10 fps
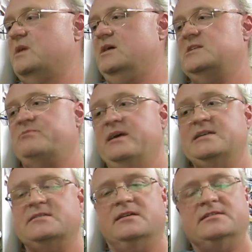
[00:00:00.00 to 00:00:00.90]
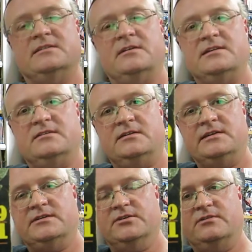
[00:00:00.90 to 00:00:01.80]
Space
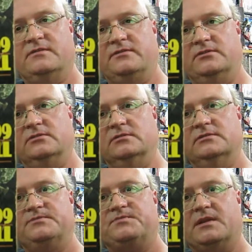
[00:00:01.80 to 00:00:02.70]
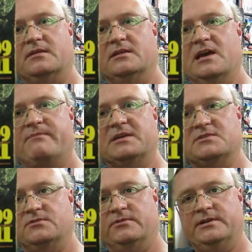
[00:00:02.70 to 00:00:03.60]
1999, Earthfall, the epic
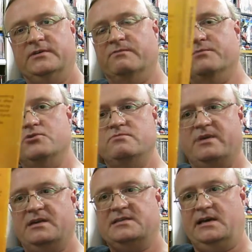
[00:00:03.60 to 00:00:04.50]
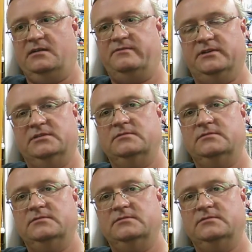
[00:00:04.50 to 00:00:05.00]
story of Moonbase Alpha.